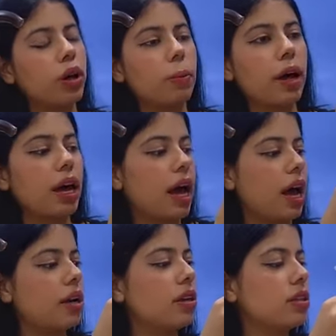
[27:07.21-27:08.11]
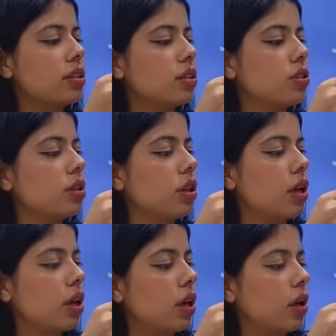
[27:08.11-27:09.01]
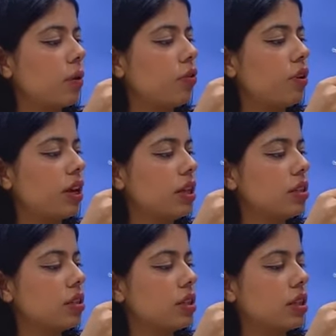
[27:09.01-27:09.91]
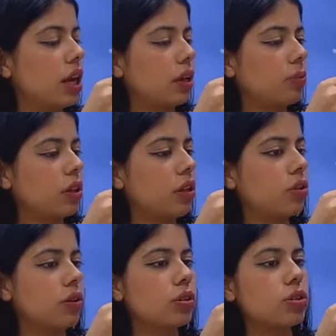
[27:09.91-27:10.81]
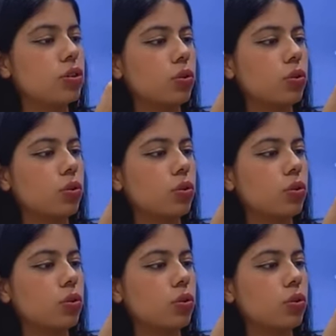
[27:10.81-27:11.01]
Okay, my hand is very slimy here,